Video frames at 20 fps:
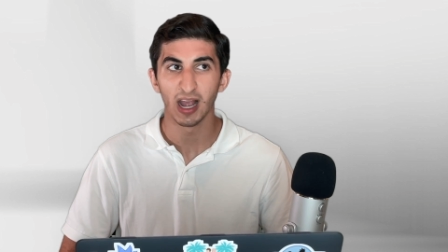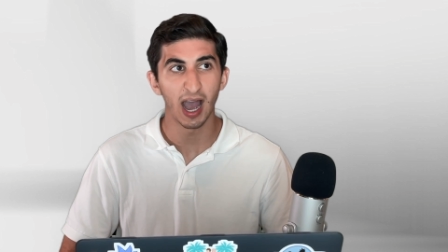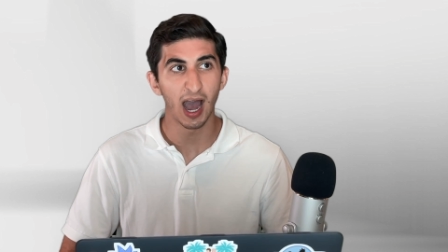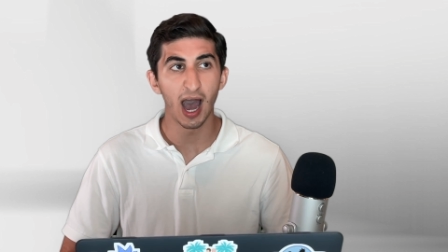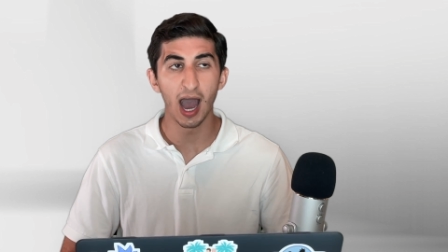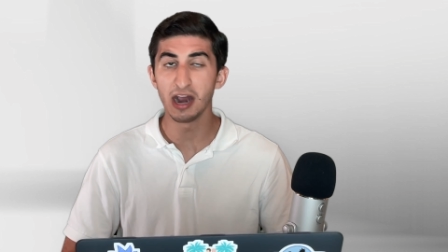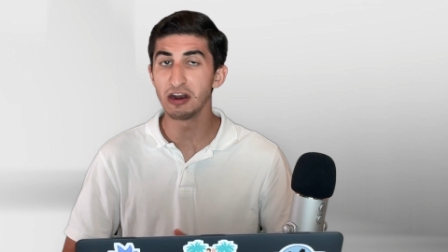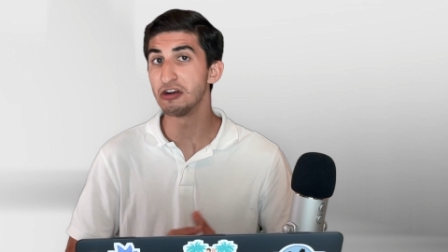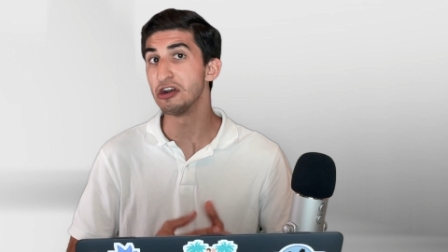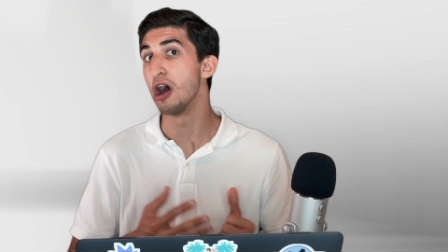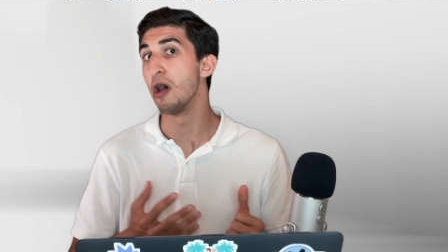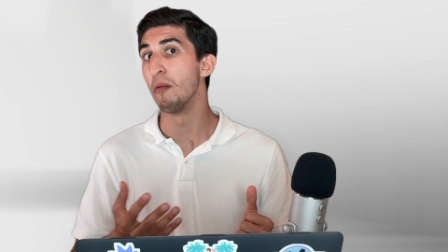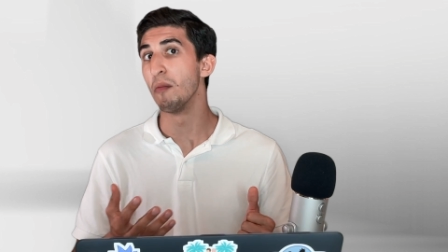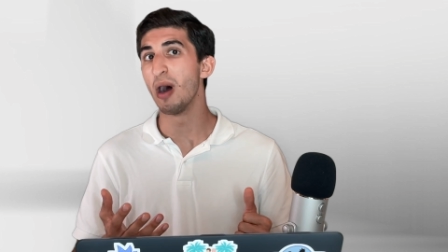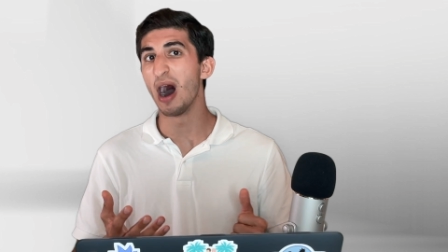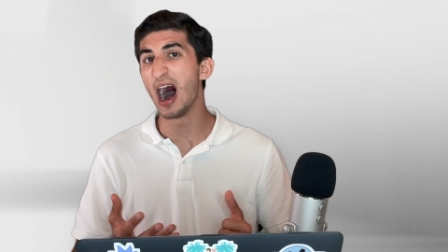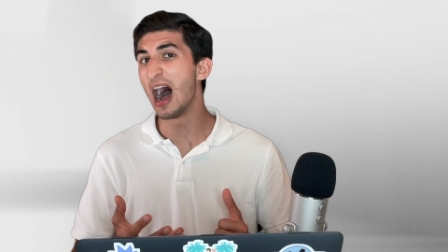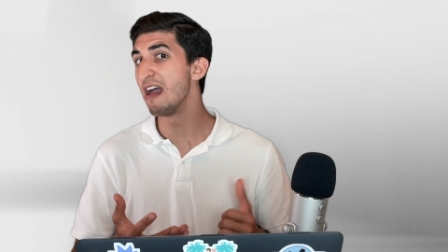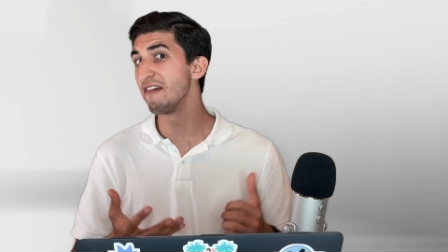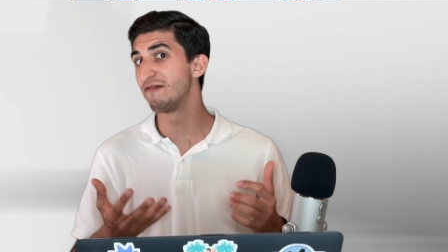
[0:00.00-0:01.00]
I don't know.
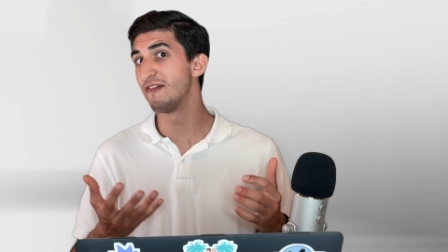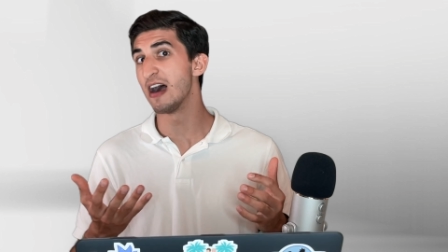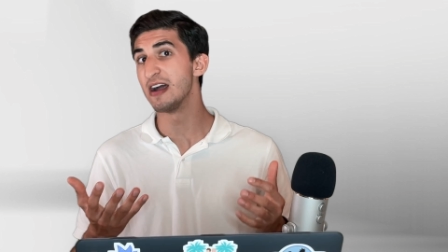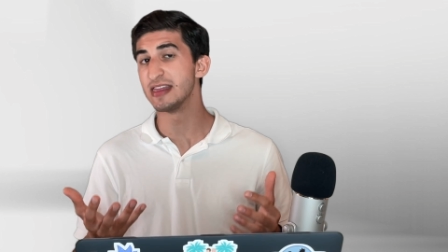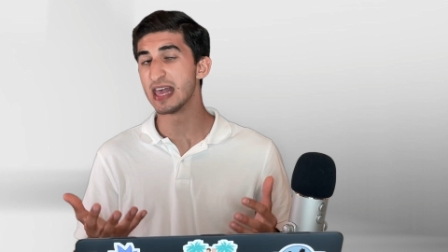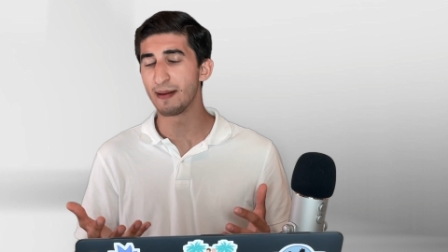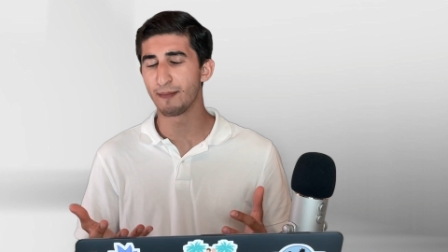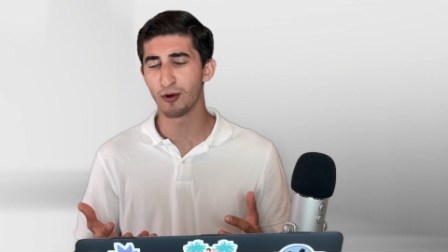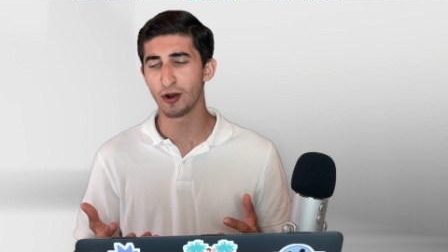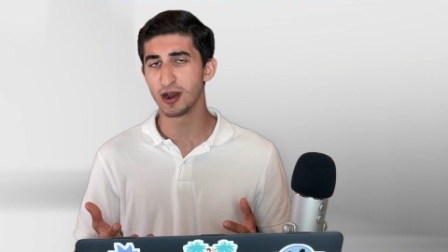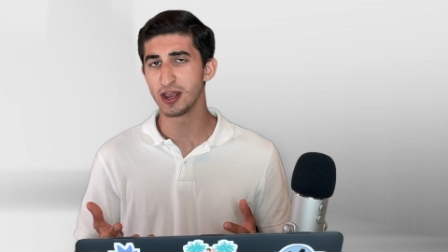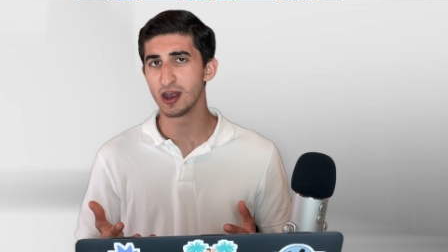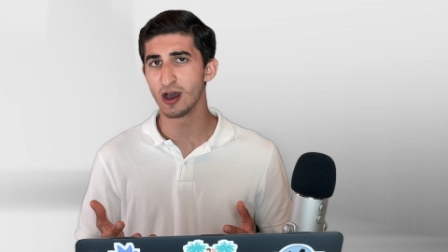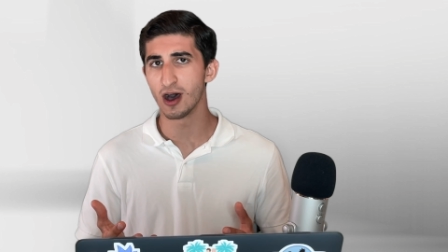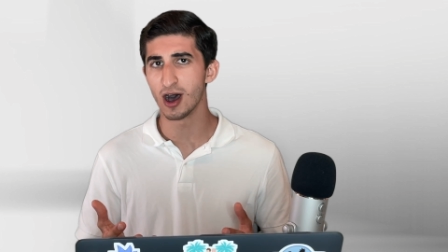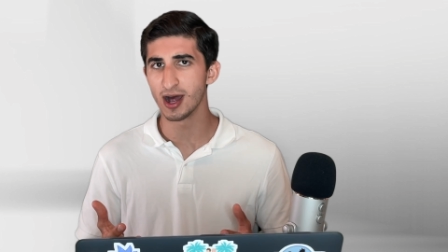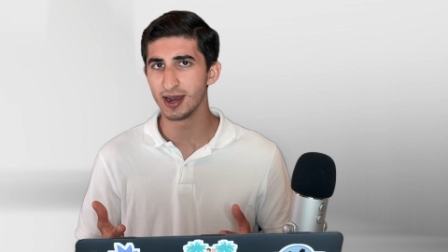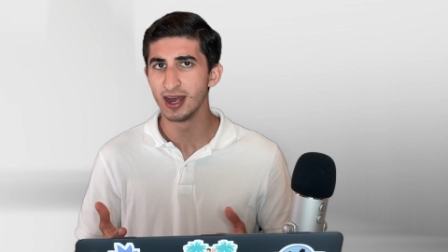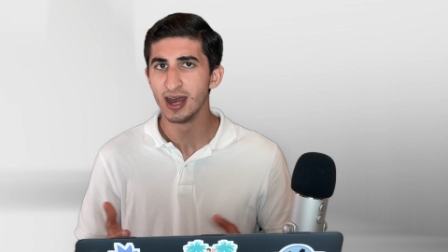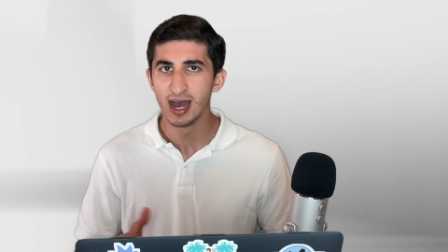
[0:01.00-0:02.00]
I find that pretty
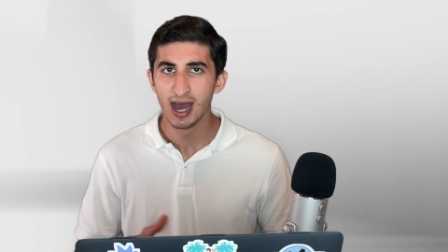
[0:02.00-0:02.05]
odd.